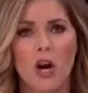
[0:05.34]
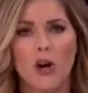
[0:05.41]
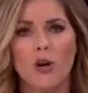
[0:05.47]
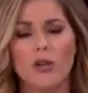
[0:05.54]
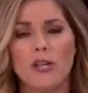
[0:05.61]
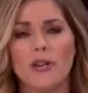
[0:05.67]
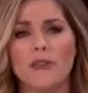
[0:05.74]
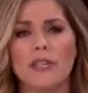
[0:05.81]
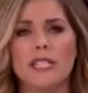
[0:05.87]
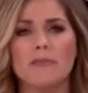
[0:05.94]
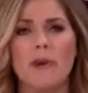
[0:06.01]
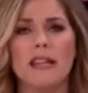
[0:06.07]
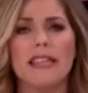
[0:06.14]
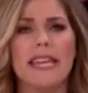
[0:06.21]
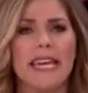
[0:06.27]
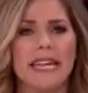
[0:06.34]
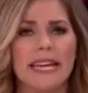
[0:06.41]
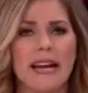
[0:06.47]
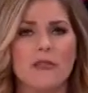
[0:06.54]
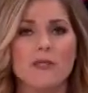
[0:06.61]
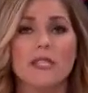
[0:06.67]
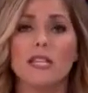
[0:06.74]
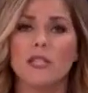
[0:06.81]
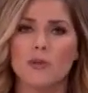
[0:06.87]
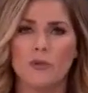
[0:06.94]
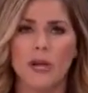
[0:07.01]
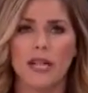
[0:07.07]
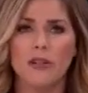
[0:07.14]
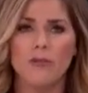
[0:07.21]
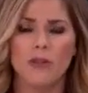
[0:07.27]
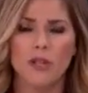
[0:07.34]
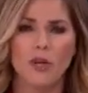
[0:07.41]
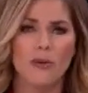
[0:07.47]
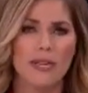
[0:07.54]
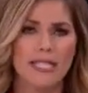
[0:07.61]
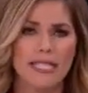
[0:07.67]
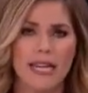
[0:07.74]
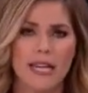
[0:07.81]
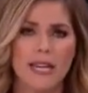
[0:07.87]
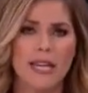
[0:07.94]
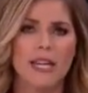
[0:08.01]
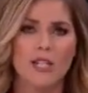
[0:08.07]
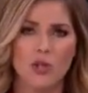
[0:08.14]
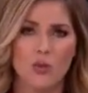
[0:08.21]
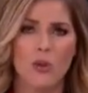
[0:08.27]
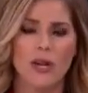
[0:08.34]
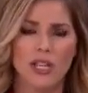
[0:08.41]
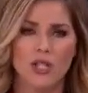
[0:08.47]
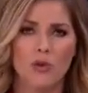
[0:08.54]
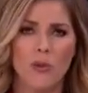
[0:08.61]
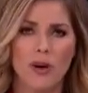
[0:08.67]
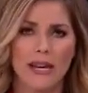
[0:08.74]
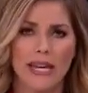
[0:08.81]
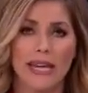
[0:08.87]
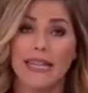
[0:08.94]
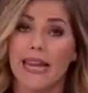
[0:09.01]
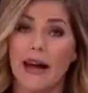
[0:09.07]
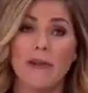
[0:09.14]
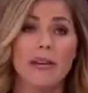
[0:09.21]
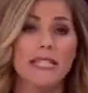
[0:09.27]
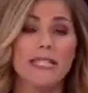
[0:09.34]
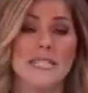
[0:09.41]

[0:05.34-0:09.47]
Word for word: Earlier this month, he announced he's running for U.S. Senate in 2020, and now he's